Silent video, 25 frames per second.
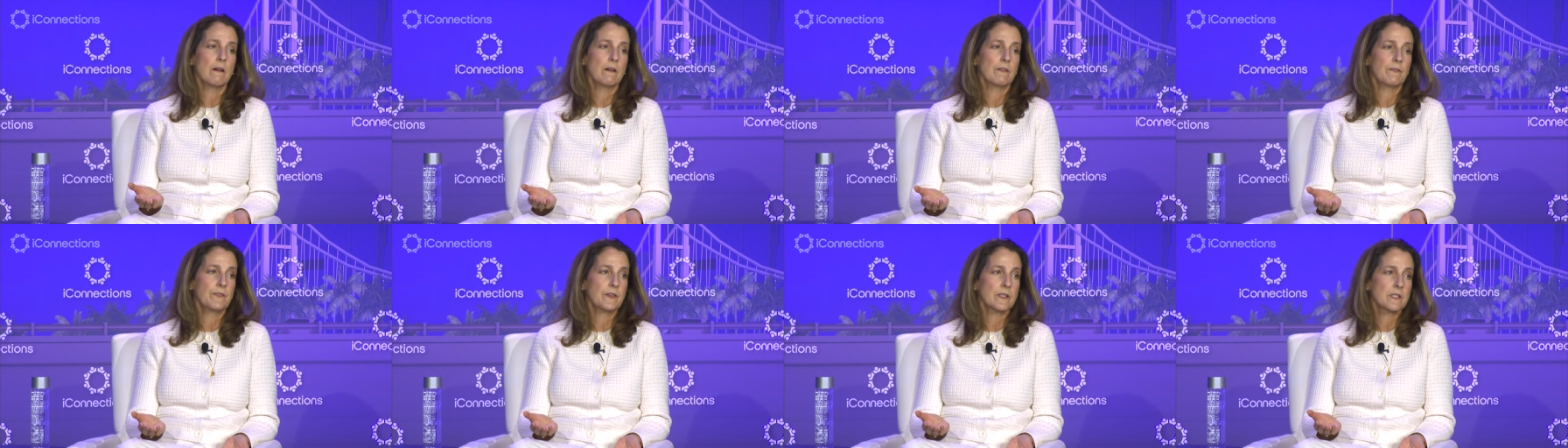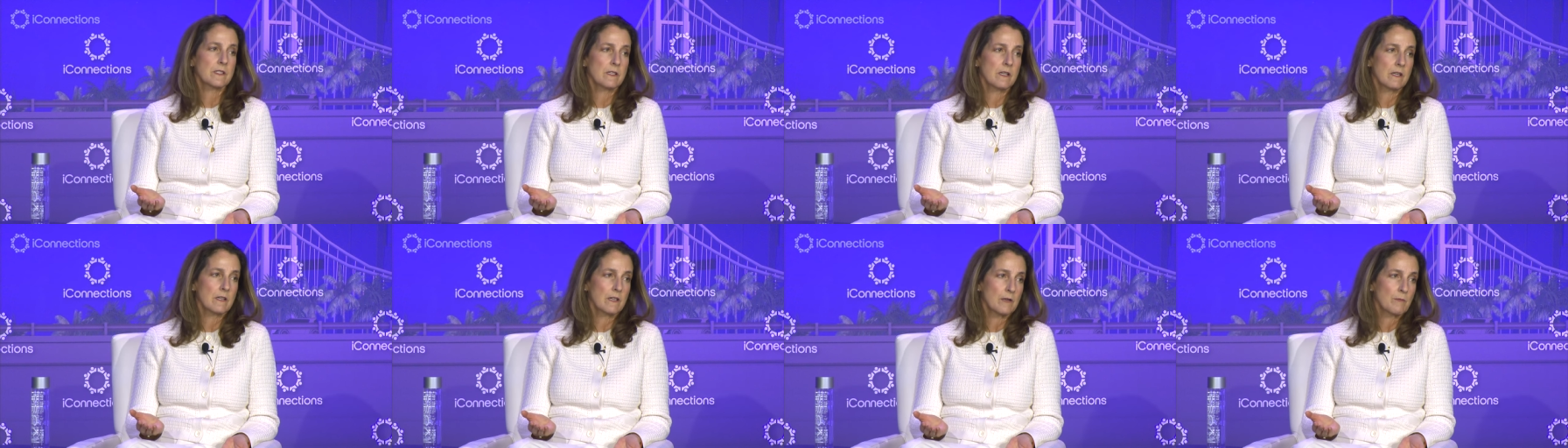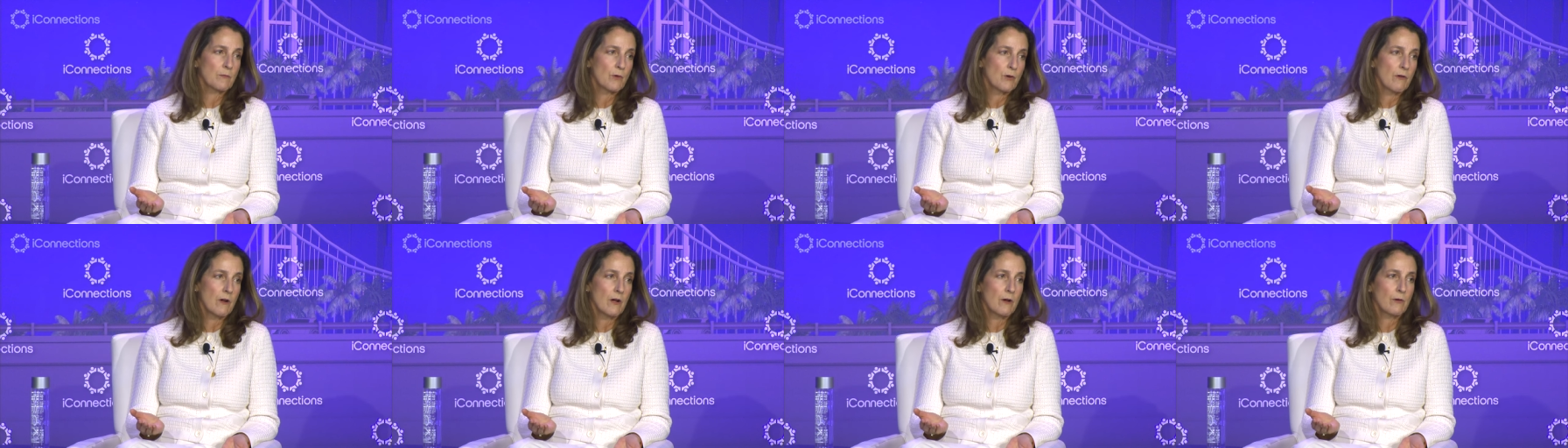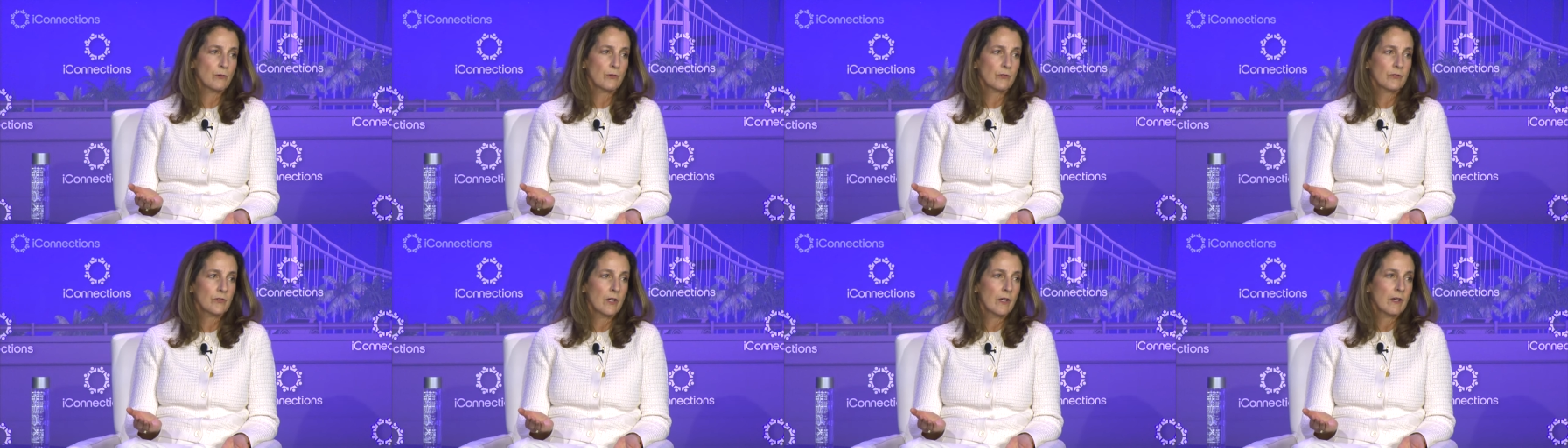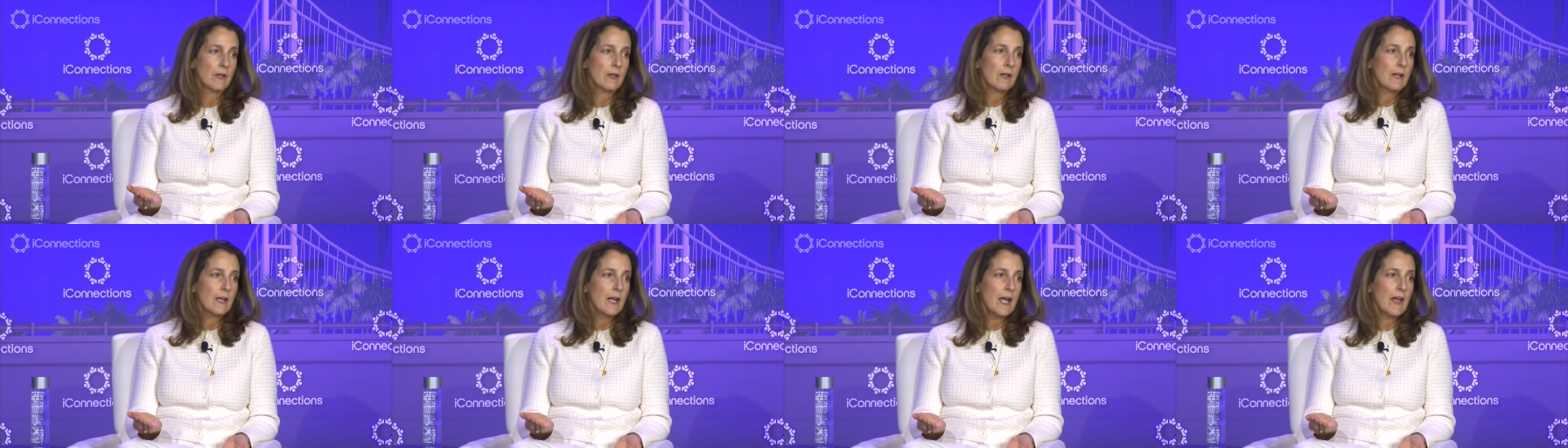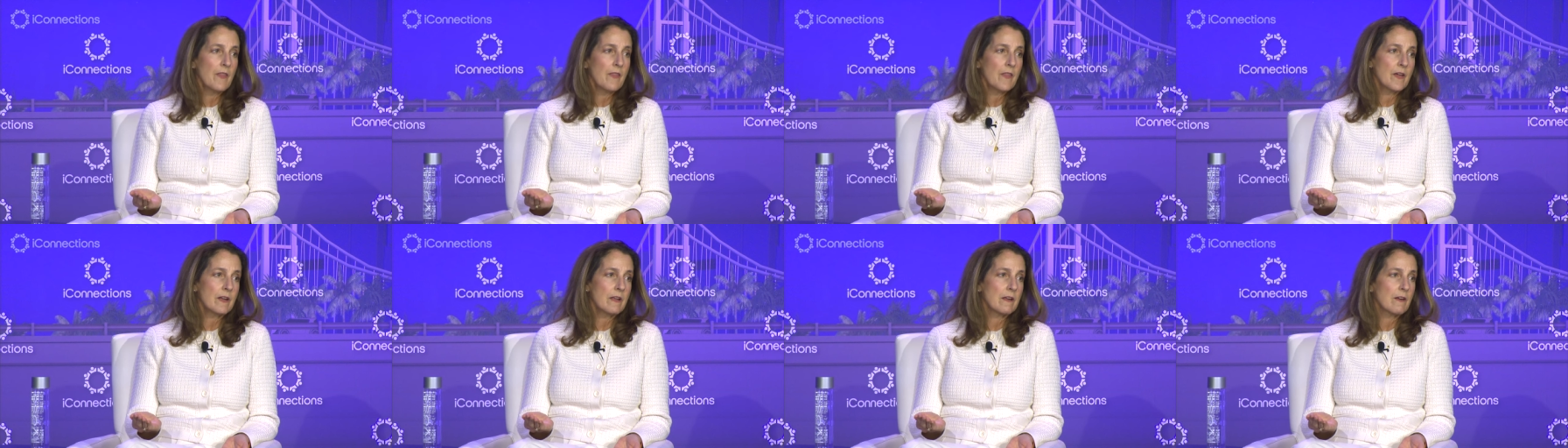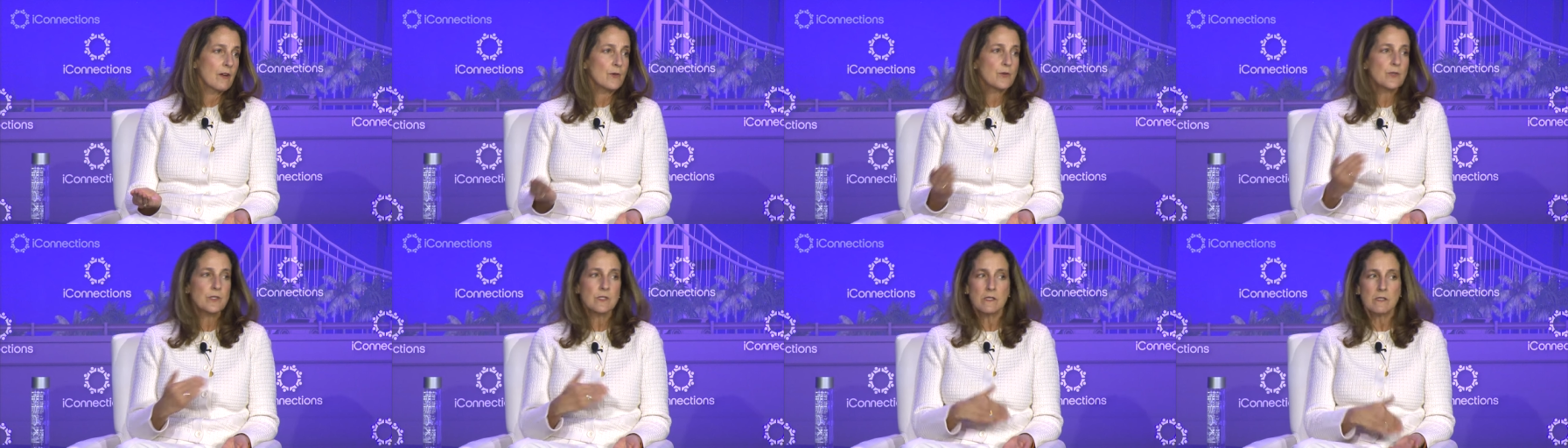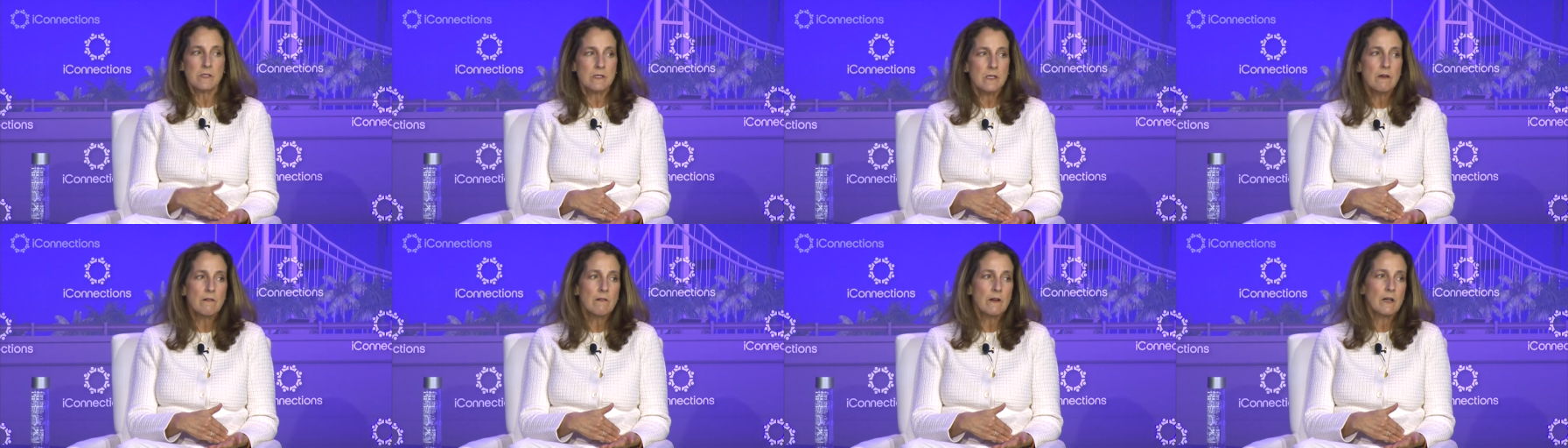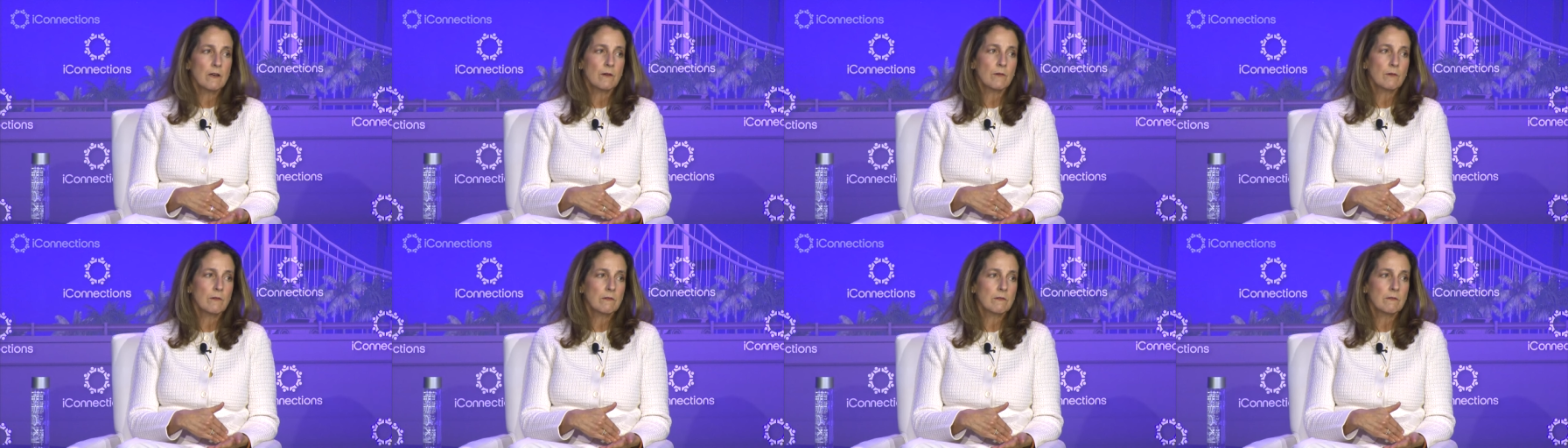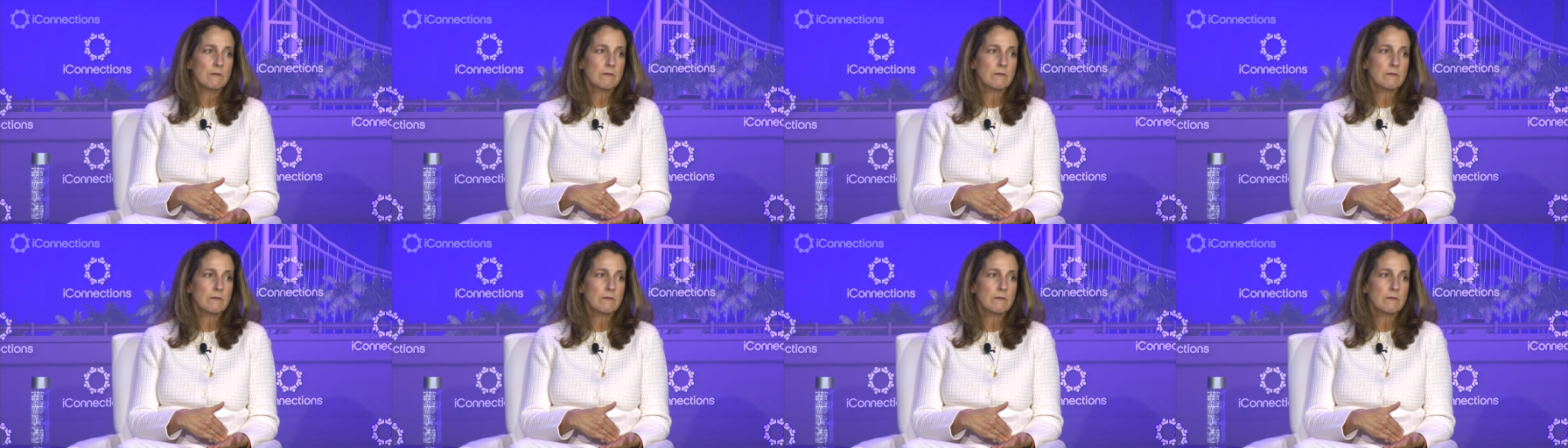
on fixed income grows, and then it goes to zero,